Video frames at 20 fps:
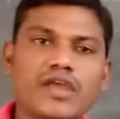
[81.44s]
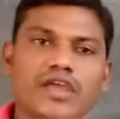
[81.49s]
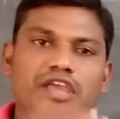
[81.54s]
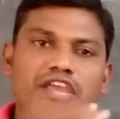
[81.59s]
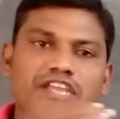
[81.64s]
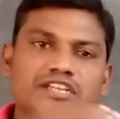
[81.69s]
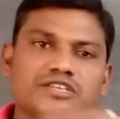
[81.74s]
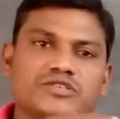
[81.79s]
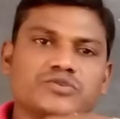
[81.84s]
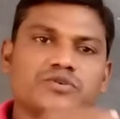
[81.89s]

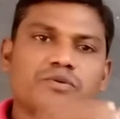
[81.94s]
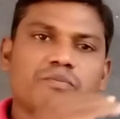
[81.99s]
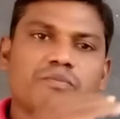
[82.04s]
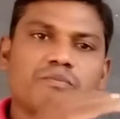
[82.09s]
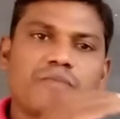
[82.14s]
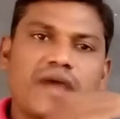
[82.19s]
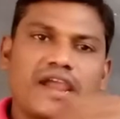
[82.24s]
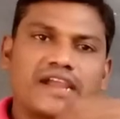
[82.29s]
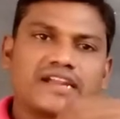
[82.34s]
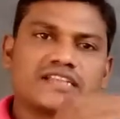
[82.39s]

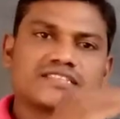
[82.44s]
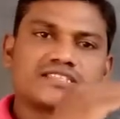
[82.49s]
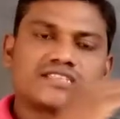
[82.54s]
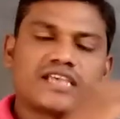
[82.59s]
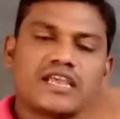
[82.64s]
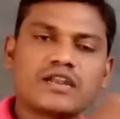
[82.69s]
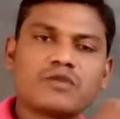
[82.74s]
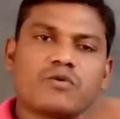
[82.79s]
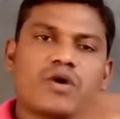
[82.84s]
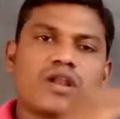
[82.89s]
N2
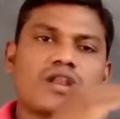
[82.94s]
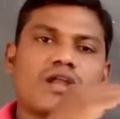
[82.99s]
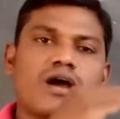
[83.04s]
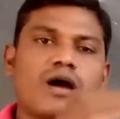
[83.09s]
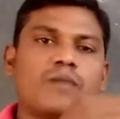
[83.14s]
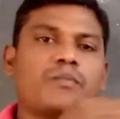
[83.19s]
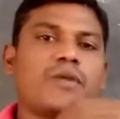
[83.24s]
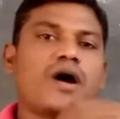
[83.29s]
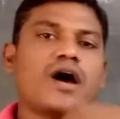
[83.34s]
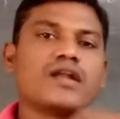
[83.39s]
minus N1
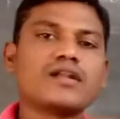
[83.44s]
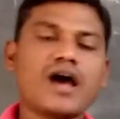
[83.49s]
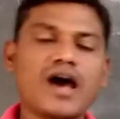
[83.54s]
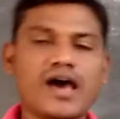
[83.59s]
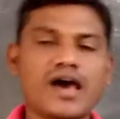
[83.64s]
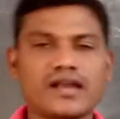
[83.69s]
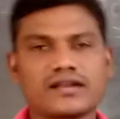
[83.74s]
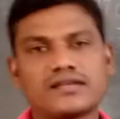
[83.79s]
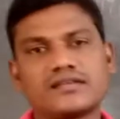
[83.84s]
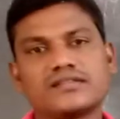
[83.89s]
upon
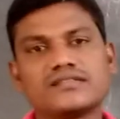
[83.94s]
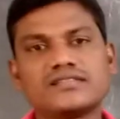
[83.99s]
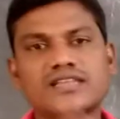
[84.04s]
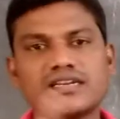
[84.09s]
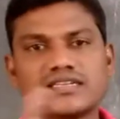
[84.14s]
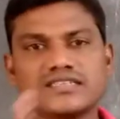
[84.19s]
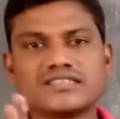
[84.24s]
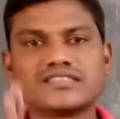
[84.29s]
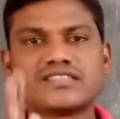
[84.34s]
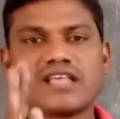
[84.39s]
R.
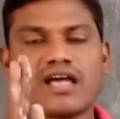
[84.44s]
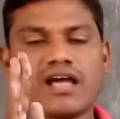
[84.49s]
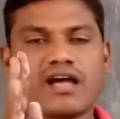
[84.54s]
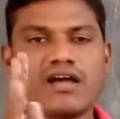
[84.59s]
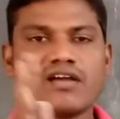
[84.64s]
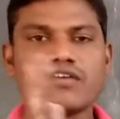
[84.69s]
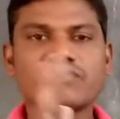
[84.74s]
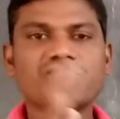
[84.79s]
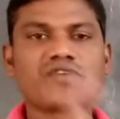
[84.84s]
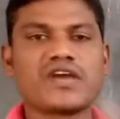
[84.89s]
That is the
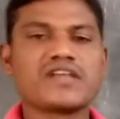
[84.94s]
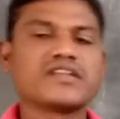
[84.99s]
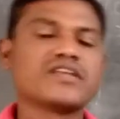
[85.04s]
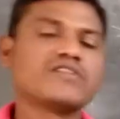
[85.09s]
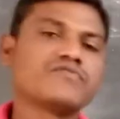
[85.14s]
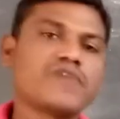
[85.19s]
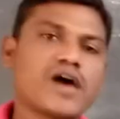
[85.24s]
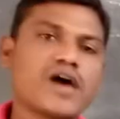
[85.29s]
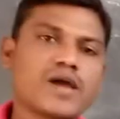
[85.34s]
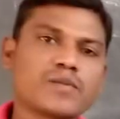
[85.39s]

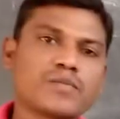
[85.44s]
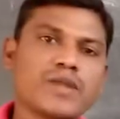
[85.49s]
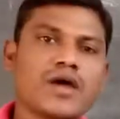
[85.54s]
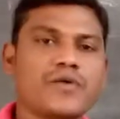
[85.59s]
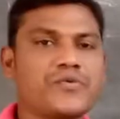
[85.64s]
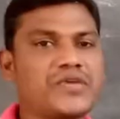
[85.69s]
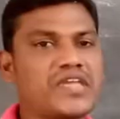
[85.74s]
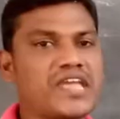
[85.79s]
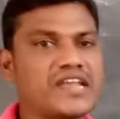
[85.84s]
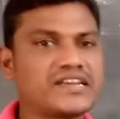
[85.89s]
final
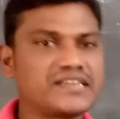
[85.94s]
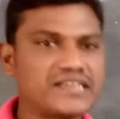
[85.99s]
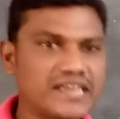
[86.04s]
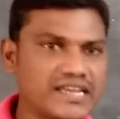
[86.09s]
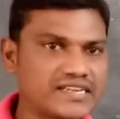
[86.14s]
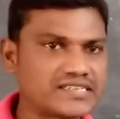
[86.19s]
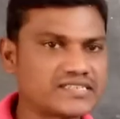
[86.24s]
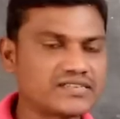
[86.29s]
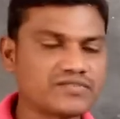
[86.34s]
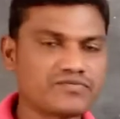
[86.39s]
formula we can
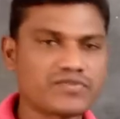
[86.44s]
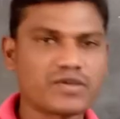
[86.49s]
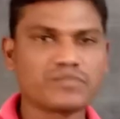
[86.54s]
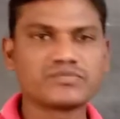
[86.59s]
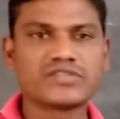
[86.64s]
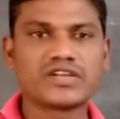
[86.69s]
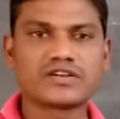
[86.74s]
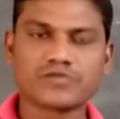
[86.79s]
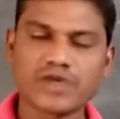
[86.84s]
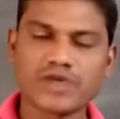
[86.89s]
get
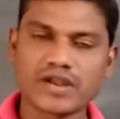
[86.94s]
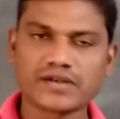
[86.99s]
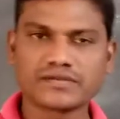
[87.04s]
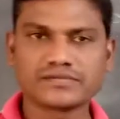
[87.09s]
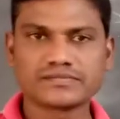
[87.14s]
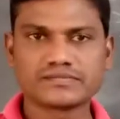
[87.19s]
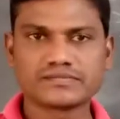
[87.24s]
from that one.